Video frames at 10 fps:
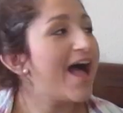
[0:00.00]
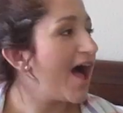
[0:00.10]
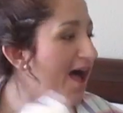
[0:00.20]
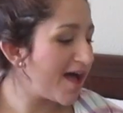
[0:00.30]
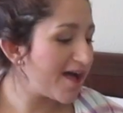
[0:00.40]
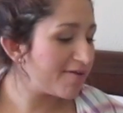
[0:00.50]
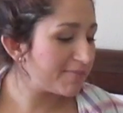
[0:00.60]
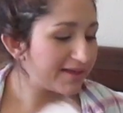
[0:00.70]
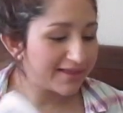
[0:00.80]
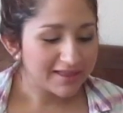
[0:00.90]

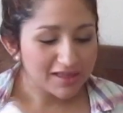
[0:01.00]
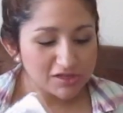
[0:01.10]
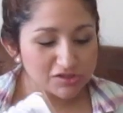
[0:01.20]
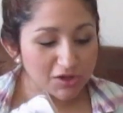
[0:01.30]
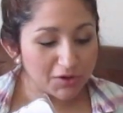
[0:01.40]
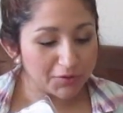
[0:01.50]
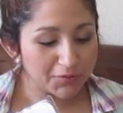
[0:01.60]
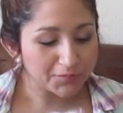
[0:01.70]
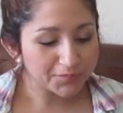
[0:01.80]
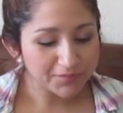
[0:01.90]
Um,
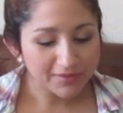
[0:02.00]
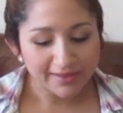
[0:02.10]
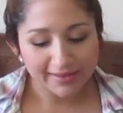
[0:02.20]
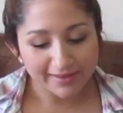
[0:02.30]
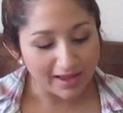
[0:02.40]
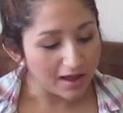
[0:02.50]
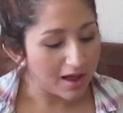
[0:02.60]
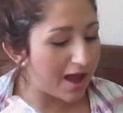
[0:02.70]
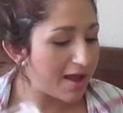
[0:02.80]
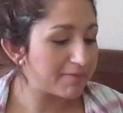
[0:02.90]
so yeah,
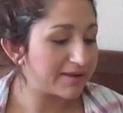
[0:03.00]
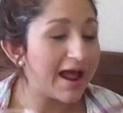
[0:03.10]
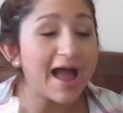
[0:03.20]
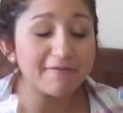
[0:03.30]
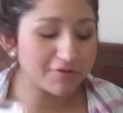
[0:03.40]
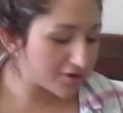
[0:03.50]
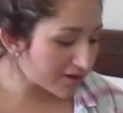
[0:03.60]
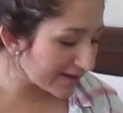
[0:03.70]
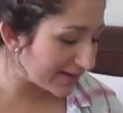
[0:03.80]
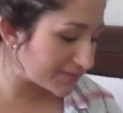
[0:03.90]
I mean, if
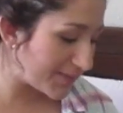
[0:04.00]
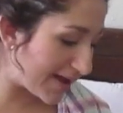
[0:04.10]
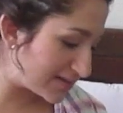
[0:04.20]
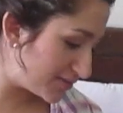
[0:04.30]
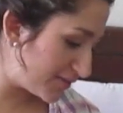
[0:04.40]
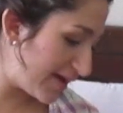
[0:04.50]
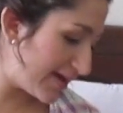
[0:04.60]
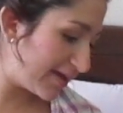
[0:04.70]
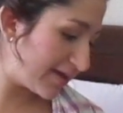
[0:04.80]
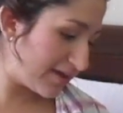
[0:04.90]
you're against
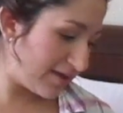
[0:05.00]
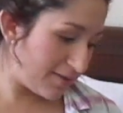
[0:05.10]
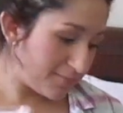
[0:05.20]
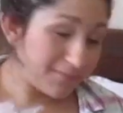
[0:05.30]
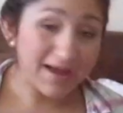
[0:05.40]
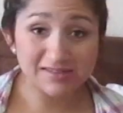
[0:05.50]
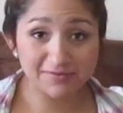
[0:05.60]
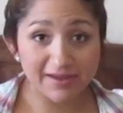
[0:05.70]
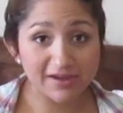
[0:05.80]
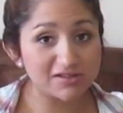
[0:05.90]
pacifying,
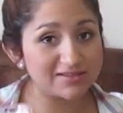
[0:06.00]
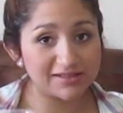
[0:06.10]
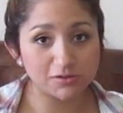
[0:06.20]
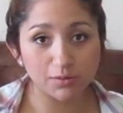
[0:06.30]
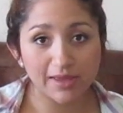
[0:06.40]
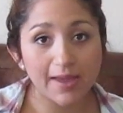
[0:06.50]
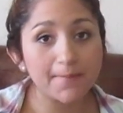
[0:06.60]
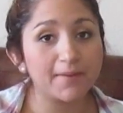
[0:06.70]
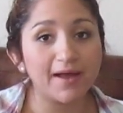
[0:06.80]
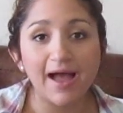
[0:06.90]
pacifiers, that's okay,
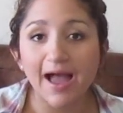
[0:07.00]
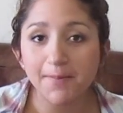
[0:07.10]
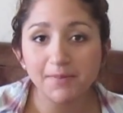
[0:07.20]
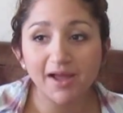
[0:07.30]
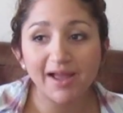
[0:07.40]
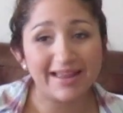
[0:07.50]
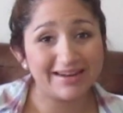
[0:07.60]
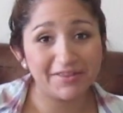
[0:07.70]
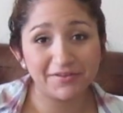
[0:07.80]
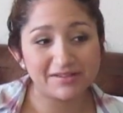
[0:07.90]
but I'm not, and
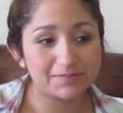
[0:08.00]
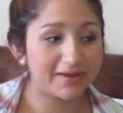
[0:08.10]
neither is